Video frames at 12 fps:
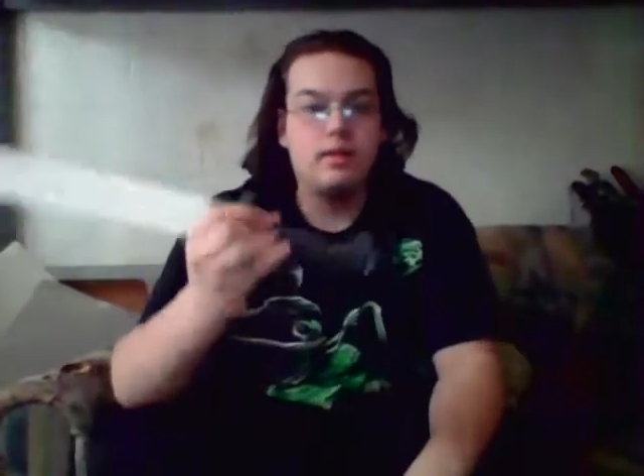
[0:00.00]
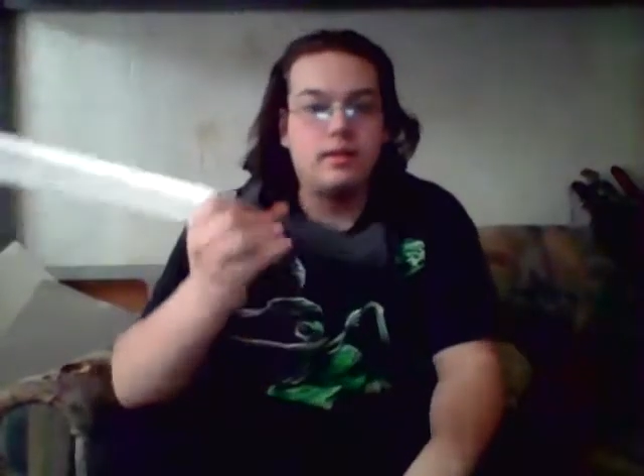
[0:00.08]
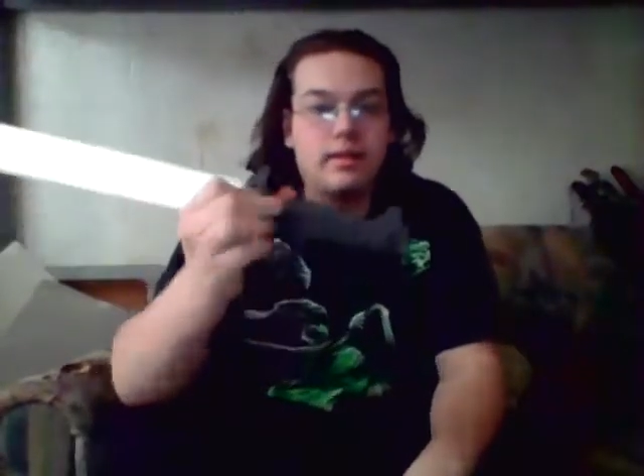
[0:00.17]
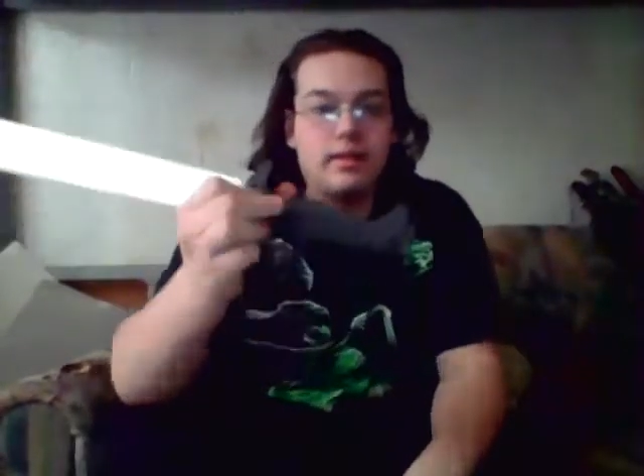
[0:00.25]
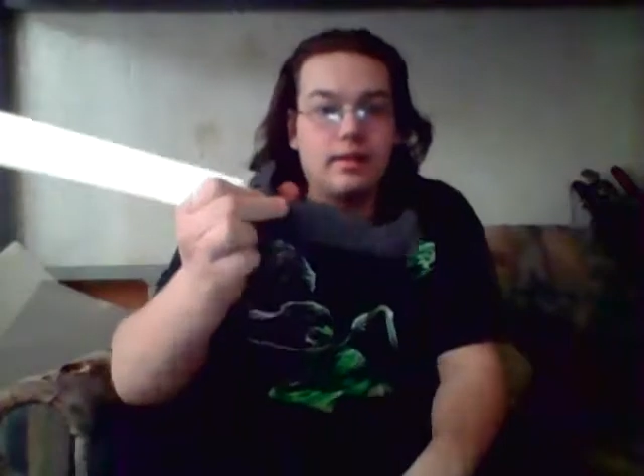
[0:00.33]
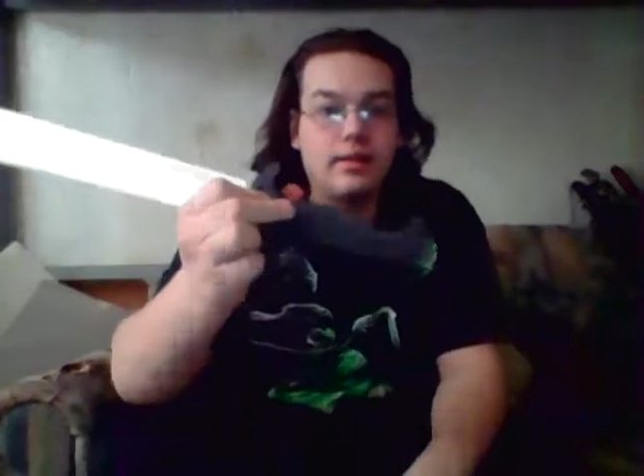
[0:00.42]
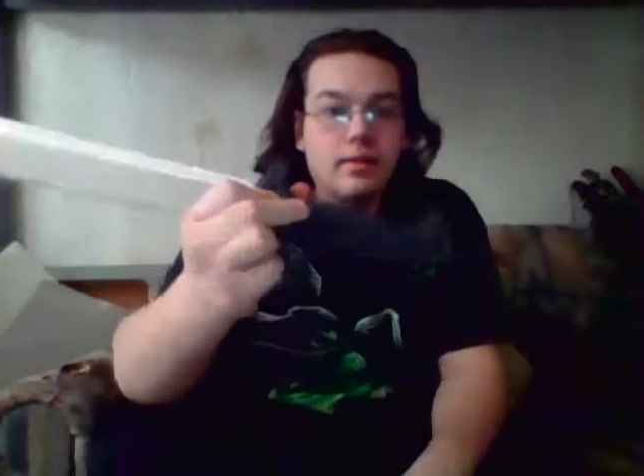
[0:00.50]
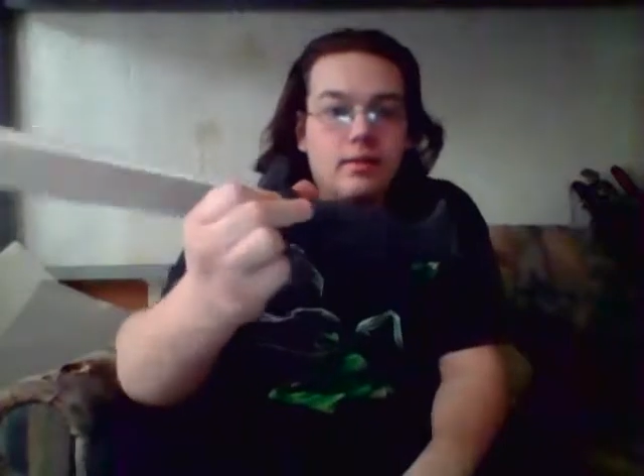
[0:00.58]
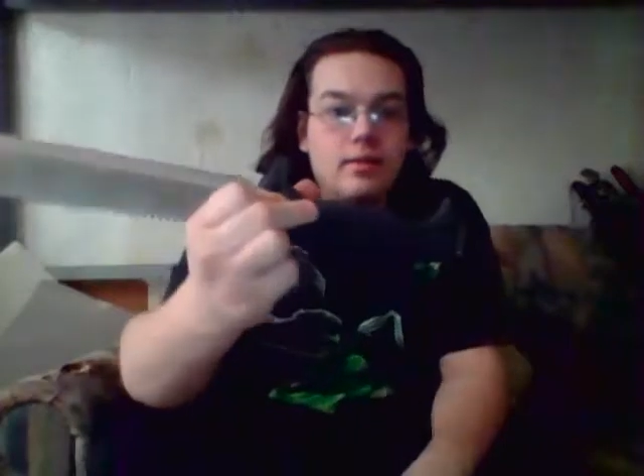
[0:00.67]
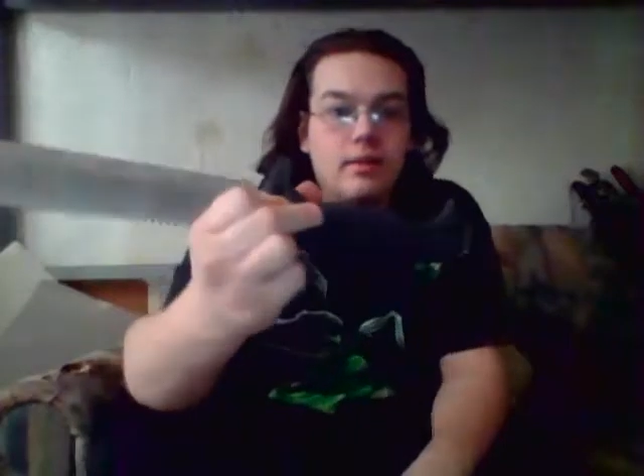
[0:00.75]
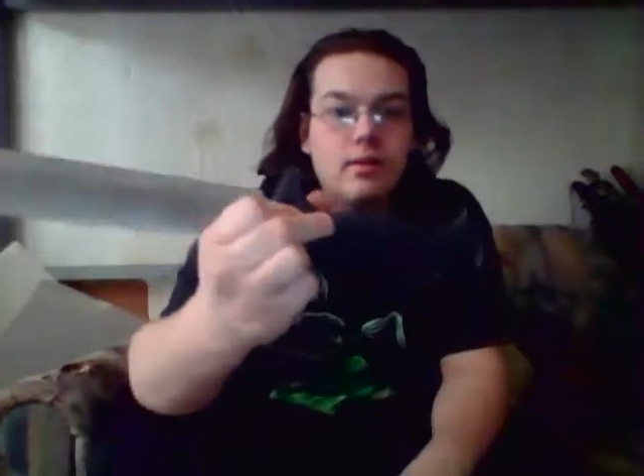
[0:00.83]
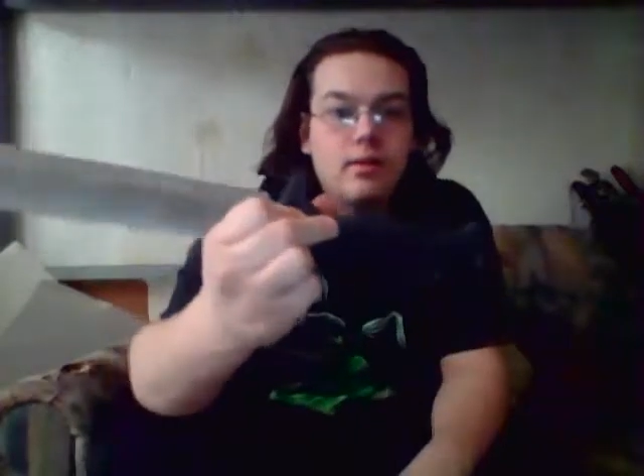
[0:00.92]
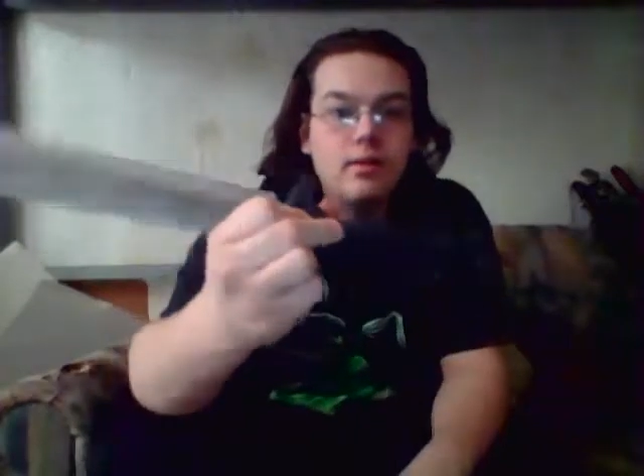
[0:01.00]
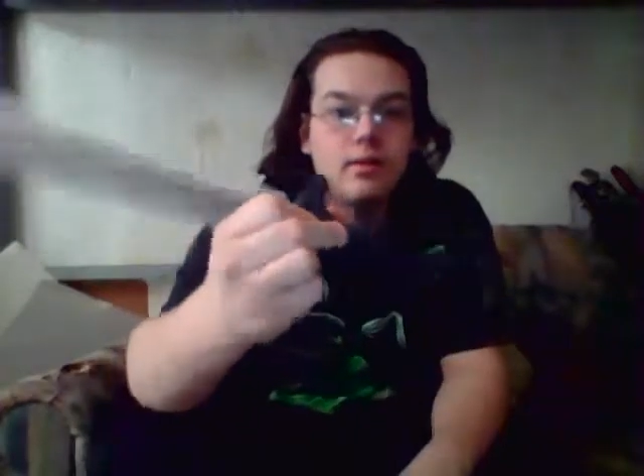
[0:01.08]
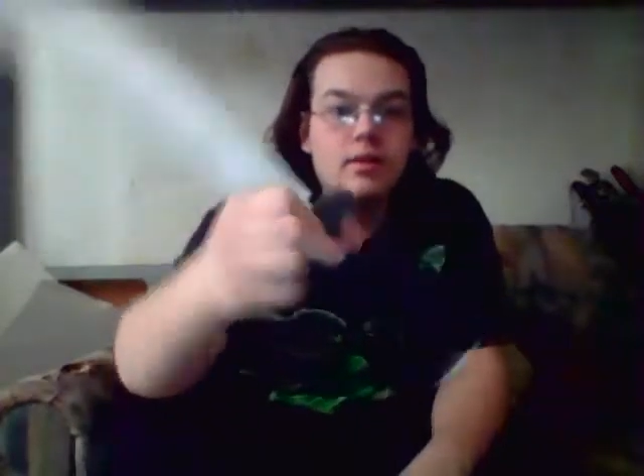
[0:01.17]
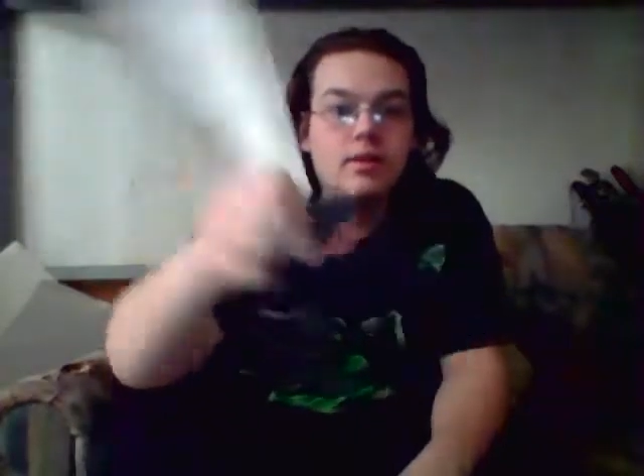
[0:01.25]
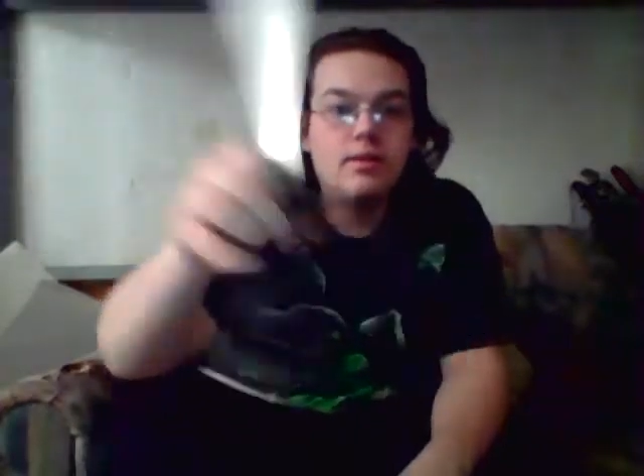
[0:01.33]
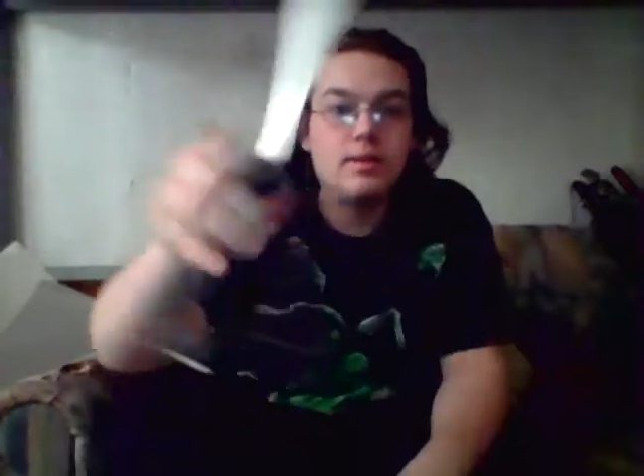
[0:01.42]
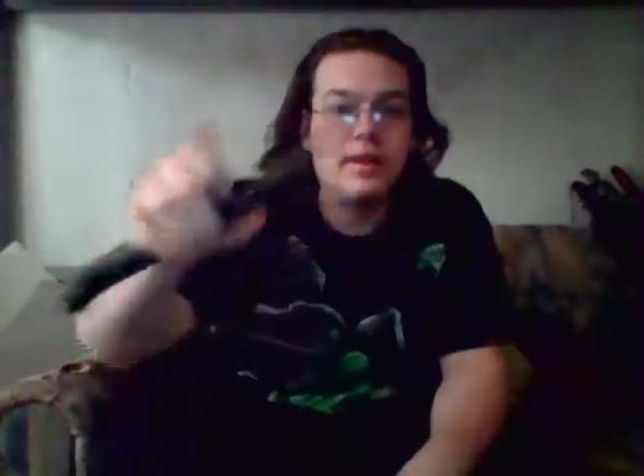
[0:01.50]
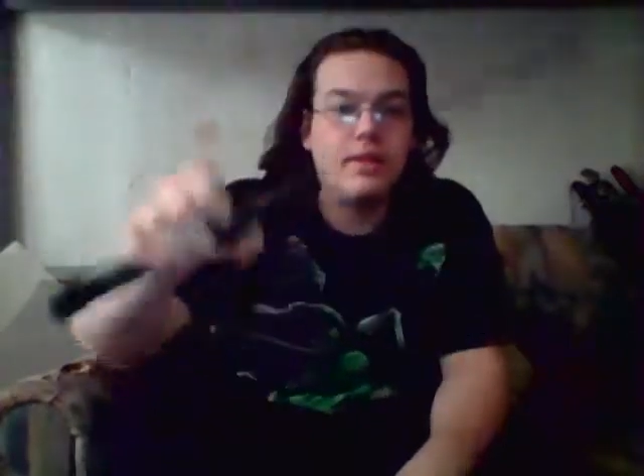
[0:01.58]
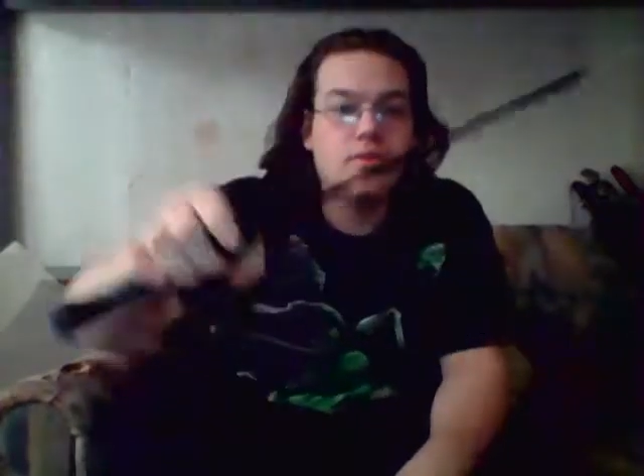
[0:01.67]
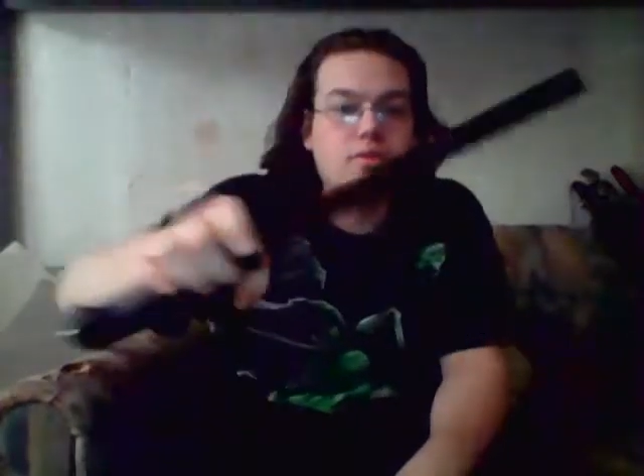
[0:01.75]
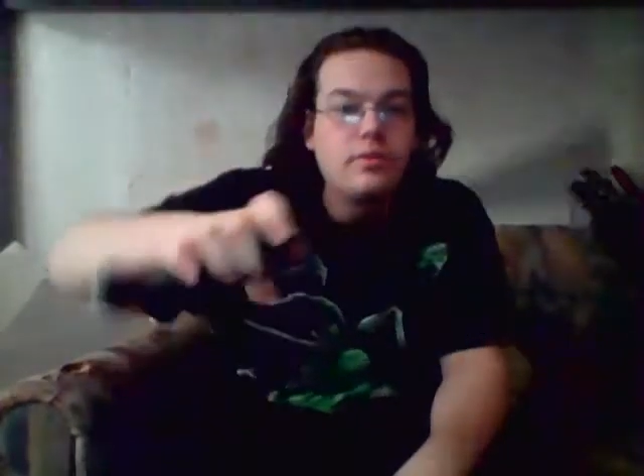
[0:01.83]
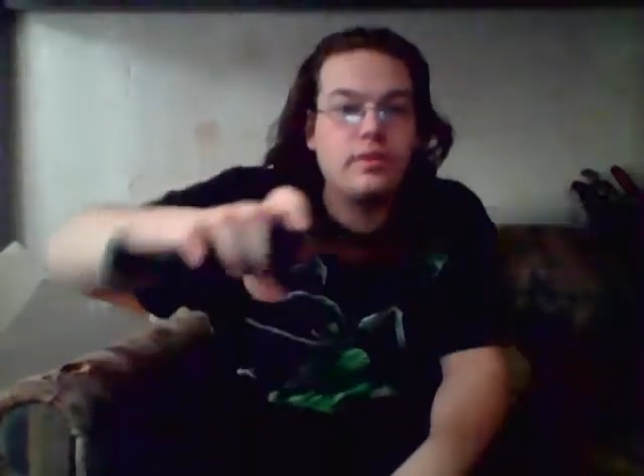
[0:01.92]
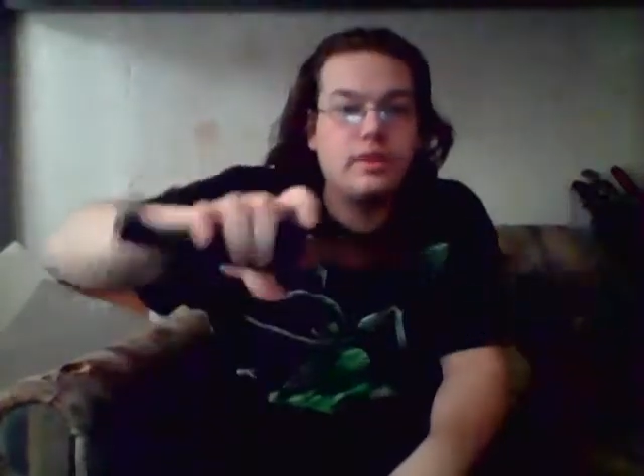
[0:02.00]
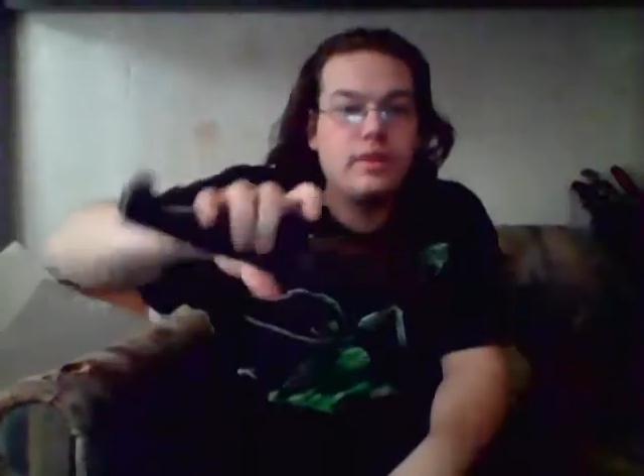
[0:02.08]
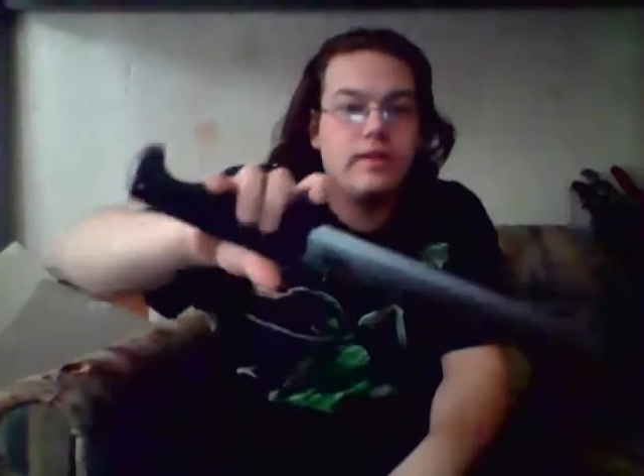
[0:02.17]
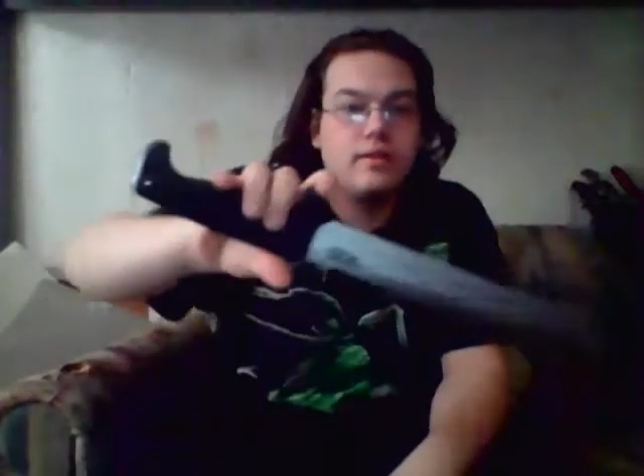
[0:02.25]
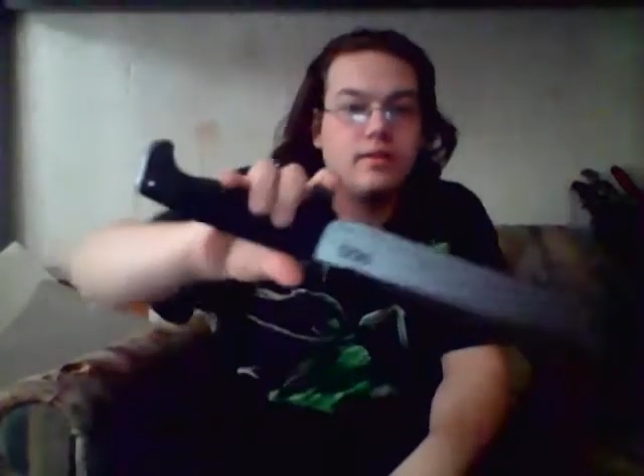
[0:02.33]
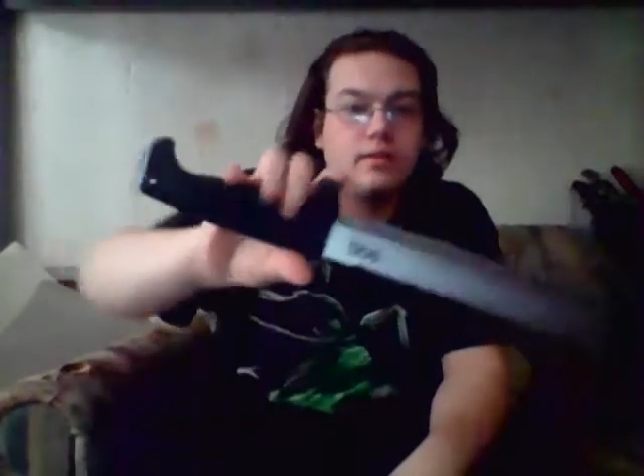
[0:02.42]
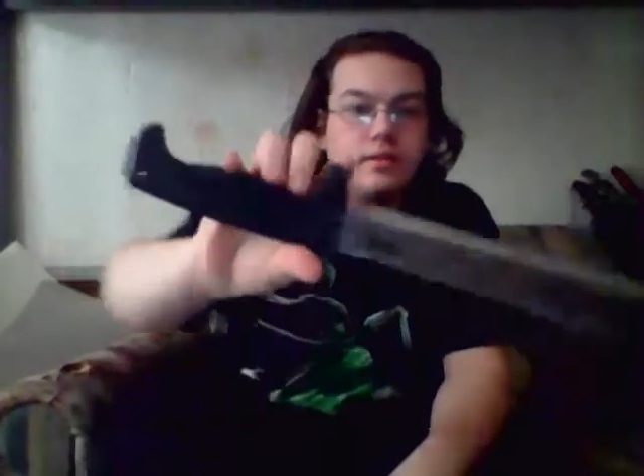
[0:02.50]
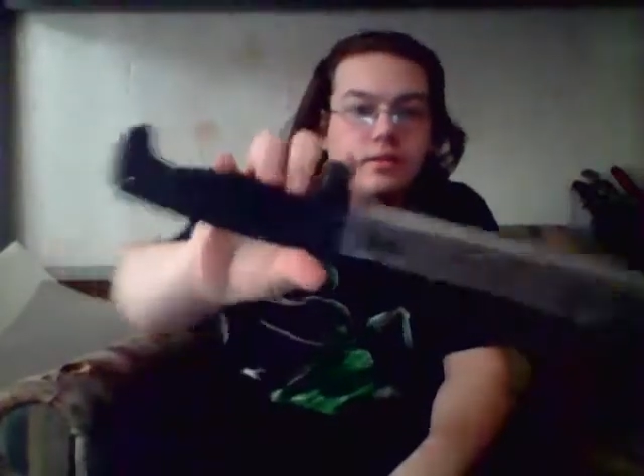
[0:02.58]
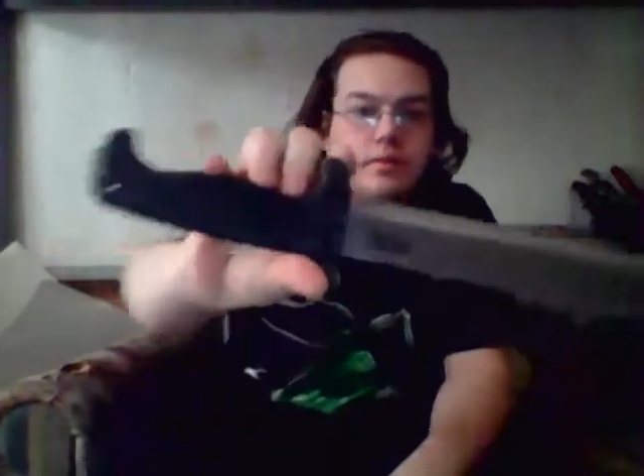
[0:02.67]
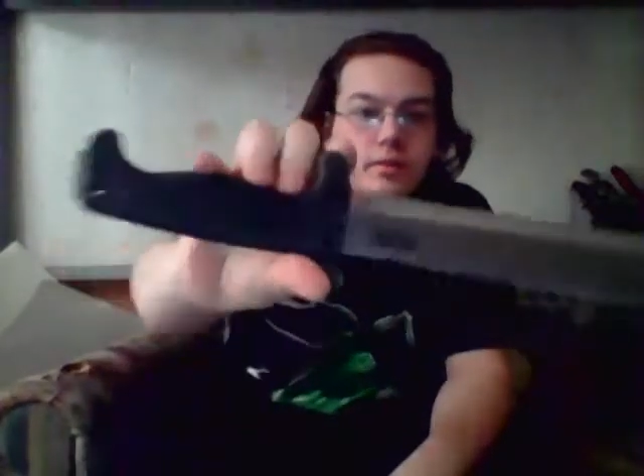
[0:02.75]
like the handle is really nice.